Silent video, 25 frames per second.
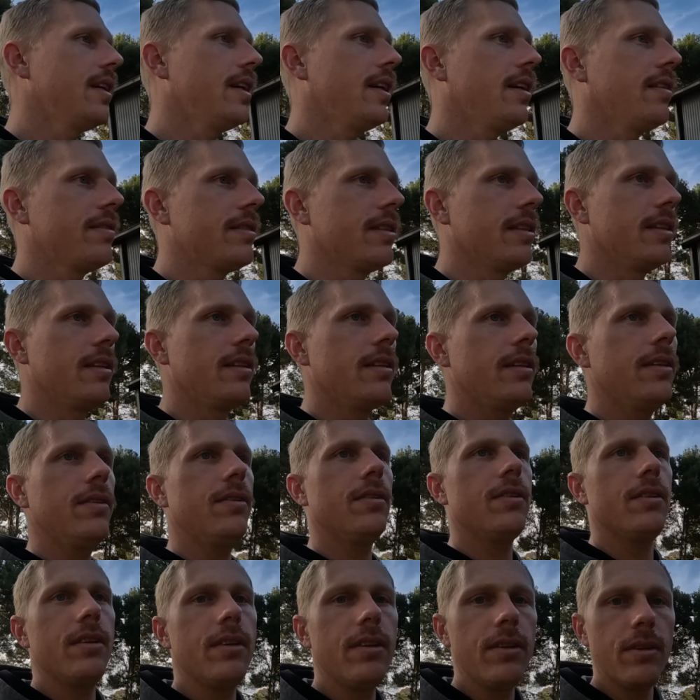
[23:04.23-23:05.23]

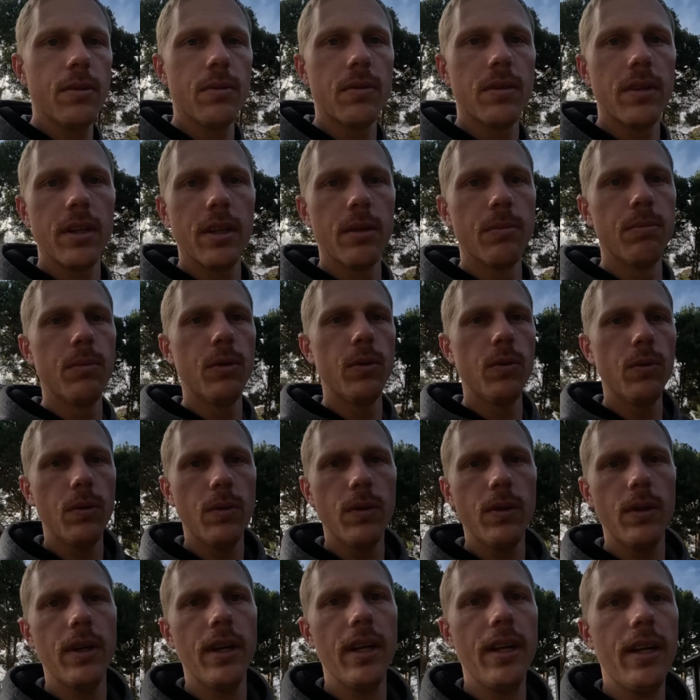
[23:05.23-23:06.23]
afternoon or in the
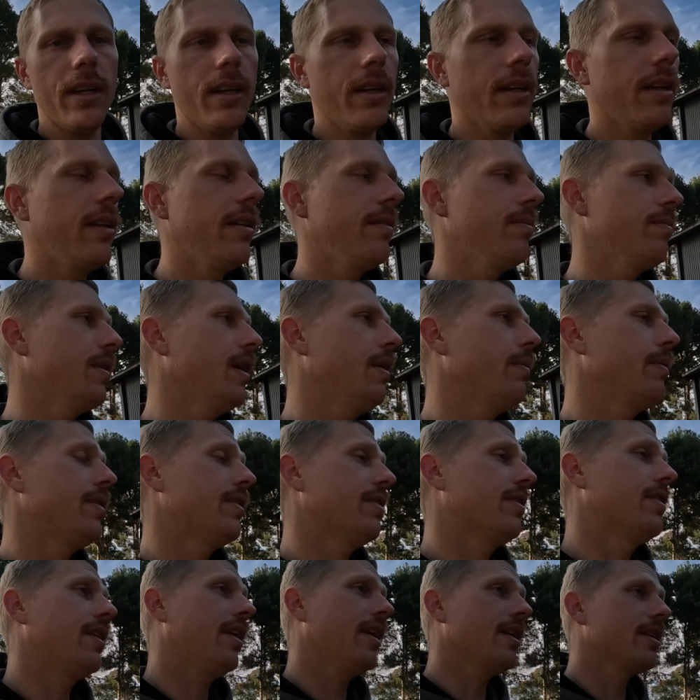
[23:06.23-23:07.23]
morning, and maybe
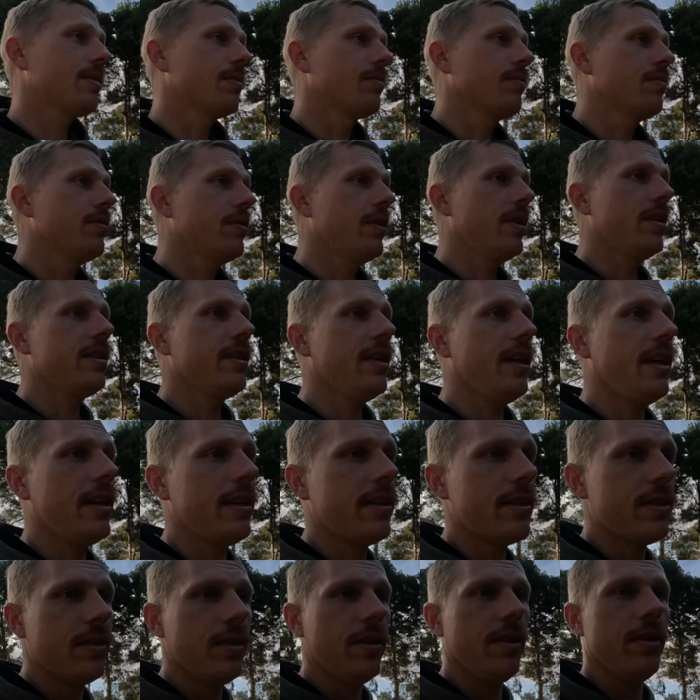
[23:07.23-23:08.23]
try and get some footage of
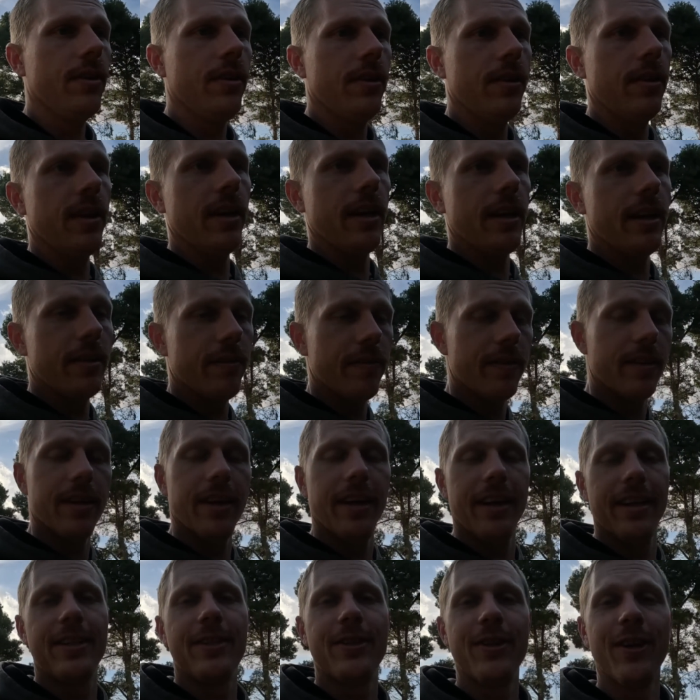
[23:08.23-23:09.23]
that drone, of
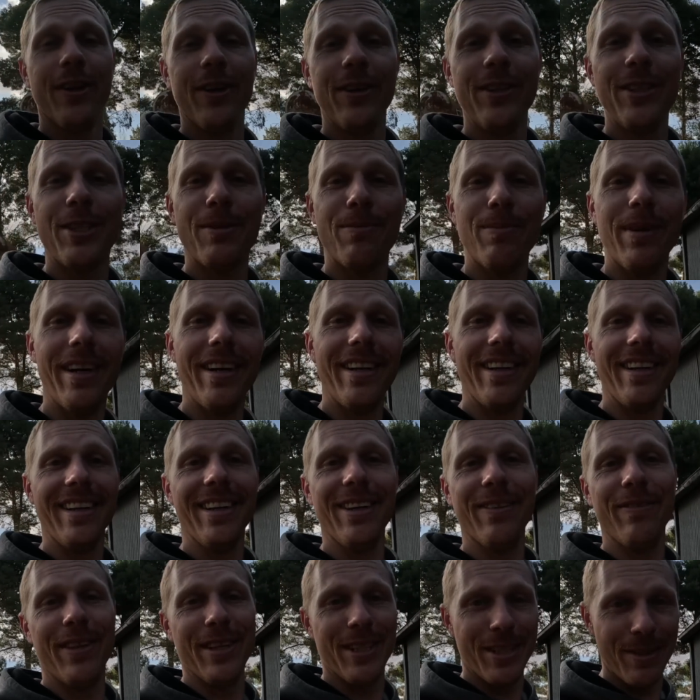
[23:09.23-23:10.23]
the
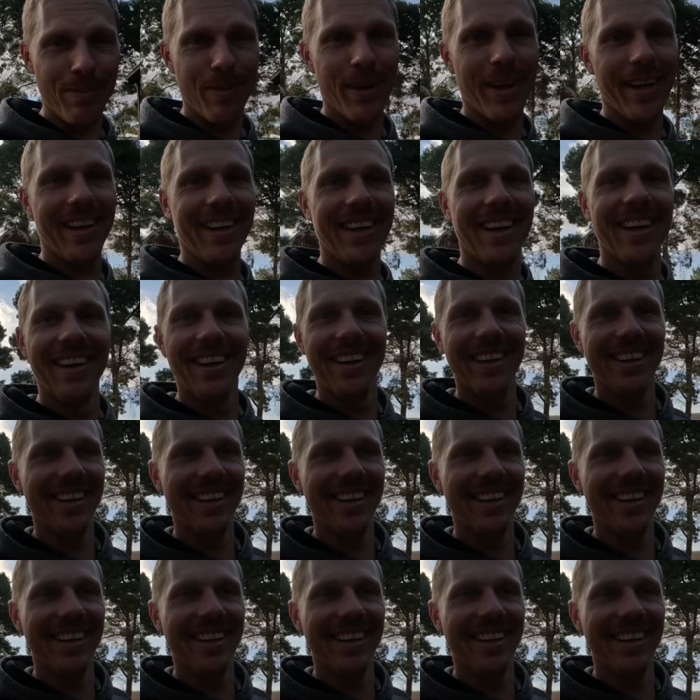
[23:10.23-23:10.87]
spreading.